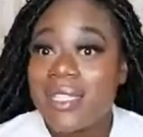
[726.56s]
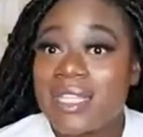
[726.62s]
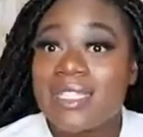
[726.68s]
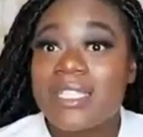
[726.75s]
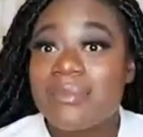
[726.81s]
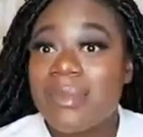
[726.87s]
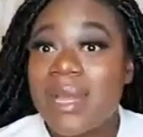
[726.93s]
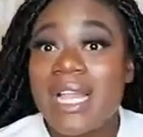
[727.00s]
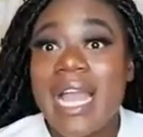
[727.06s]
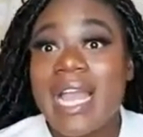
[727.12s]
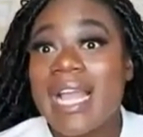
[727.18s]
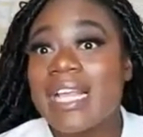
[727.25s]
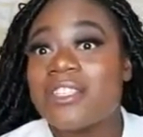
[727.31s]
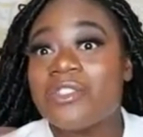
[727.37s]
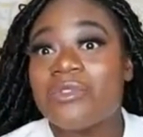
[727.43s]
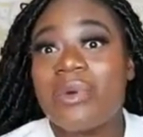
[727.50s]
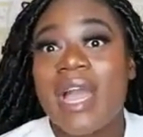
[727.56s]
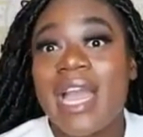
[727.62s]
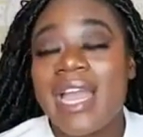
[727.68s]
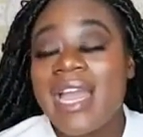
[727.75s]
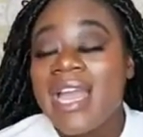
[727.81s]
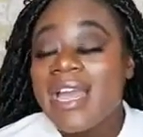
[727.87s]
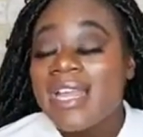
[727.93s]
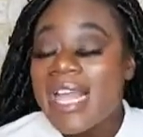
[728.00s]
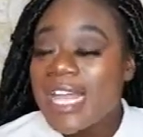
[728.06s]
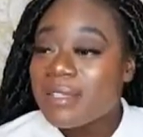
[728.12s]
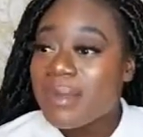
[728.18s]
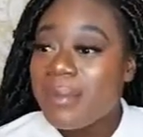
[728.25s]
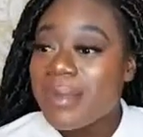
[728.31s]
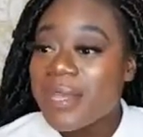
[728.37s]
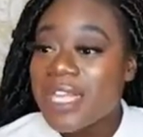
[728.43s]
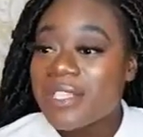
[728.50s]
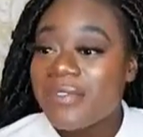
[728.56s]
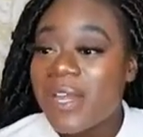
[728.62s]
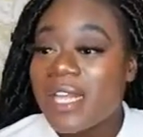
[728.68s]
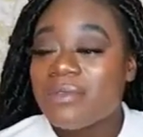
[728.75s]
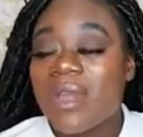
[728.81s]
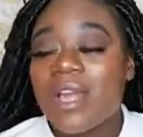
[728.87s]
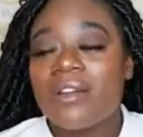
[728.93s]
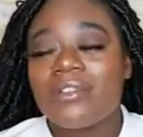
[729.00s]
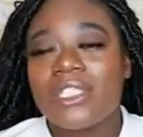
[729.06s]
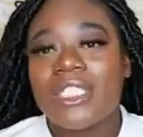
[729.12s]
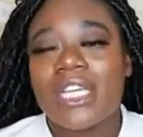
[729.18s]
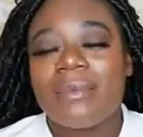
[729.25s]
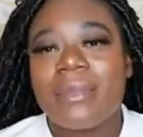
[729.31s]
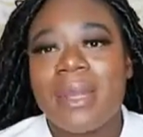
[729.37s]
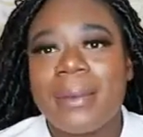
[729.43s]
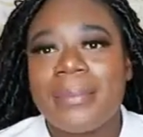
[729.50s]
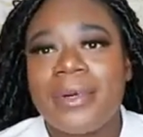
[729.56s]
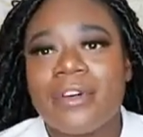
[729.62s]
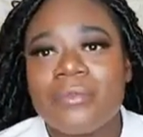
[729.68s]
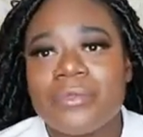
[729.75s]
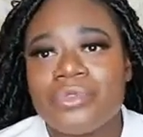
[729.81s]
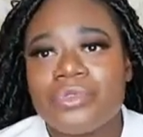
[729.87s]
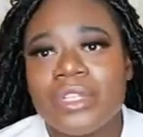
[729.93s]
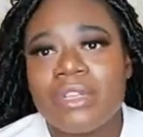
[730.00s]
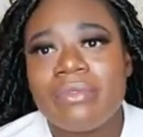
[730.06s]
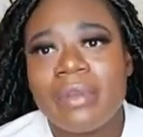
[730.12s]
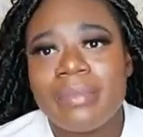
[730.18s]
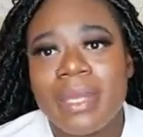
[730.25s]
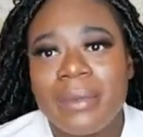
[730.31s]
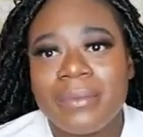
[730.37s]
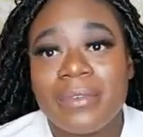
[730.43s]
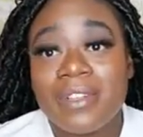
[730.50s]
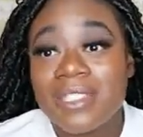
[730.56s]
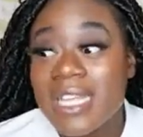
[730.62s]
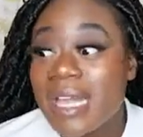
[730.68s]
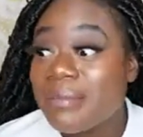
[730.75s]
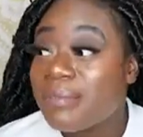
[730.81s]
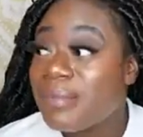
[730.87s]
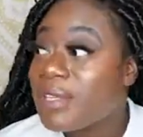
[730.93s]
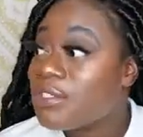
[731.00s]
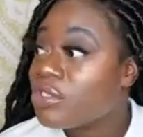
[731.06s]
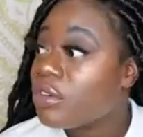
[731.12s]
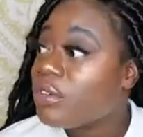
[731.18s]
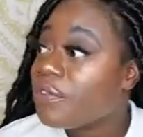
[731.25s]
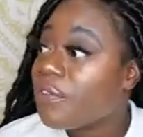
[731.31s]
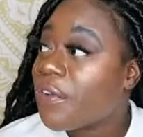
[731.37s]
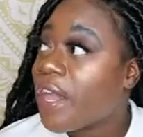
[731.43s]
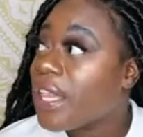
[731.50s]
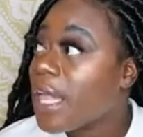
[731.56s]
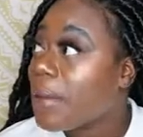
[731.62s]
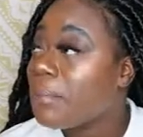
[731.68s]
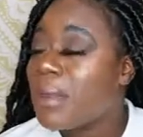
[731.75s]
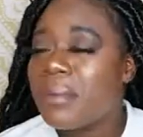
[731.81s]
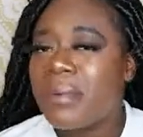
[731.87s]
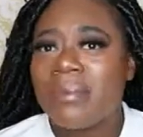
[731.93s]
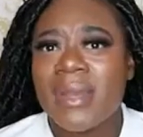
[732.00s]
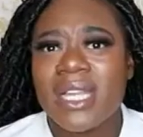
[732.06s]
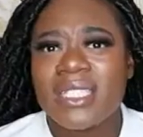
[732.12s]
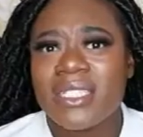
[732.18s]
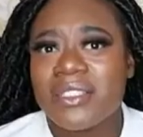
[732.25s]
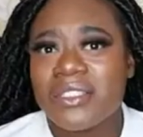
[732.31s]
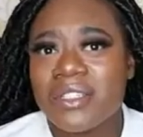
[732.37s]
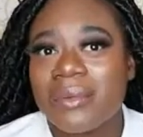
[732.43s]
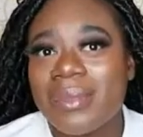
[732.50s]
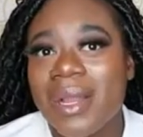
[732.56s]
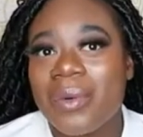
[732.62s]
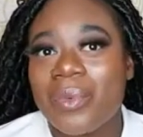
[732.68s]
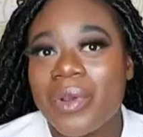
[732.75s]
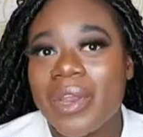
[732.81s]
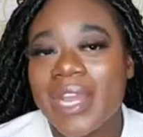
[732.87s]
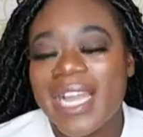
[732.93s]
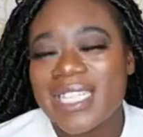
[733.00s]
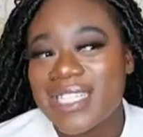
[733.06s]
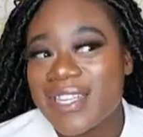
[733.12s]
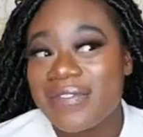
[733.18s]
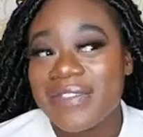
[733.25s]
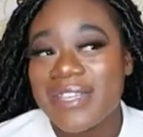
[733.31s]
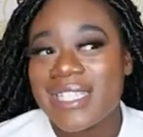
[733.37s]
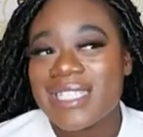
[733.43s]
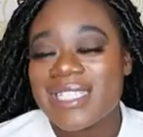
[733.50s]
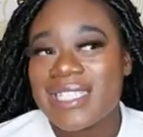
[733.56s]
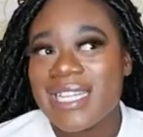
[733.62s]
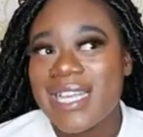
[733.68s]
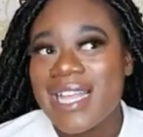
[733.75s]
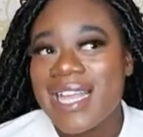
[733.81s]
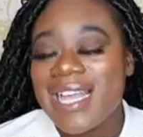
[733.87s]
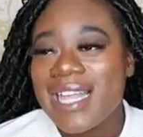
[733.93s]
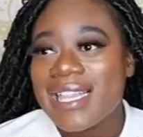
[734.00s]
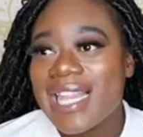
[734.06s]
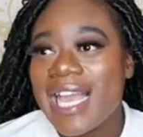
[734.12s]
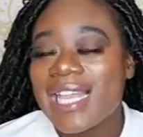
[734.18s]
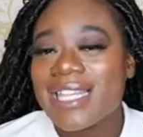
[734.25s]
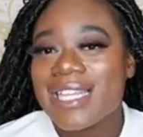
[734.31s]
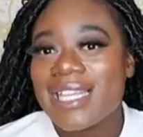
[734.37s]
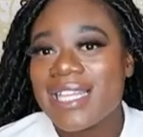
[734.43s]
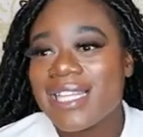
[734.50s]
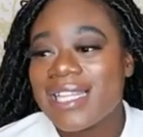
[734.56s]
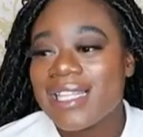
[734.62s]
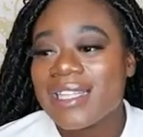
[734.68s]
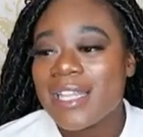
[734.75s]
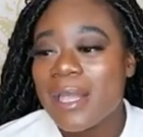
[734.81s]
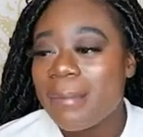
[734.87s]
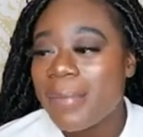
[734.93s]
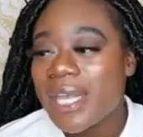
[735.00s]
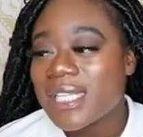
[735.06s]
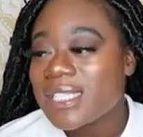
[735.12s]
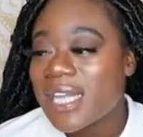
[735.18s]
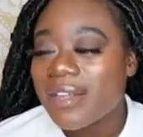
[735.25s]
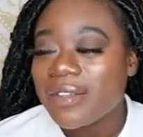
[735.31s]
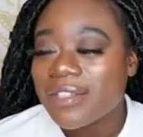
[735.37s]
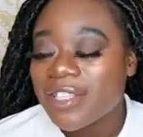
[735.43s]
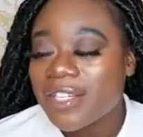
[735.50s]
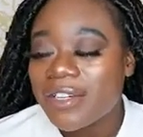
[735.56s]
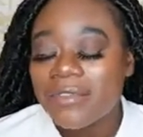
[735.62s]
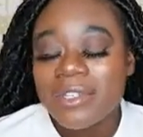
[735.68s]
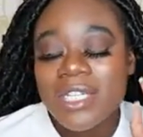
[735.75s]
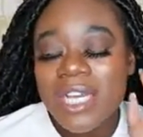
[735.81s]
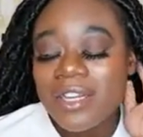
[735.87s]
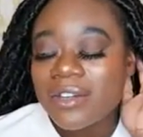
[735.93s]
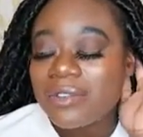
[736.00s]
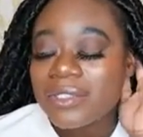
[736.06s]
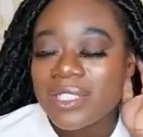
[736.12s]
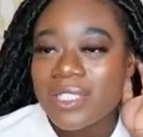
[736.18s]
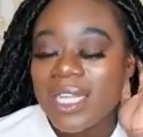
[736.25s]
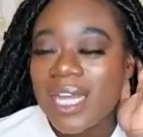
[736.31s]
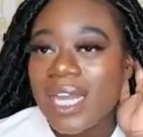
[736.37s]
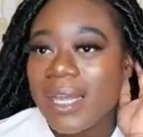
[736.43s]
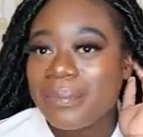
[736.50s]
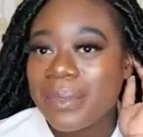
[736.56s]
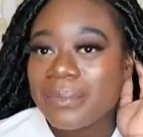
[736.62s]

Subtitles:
This is my, like, that's my biggest fear. That's why I don't share my poems really with people, because I'd be so afraid like people might steal my work, as if it's like the best out there, which I know it's not.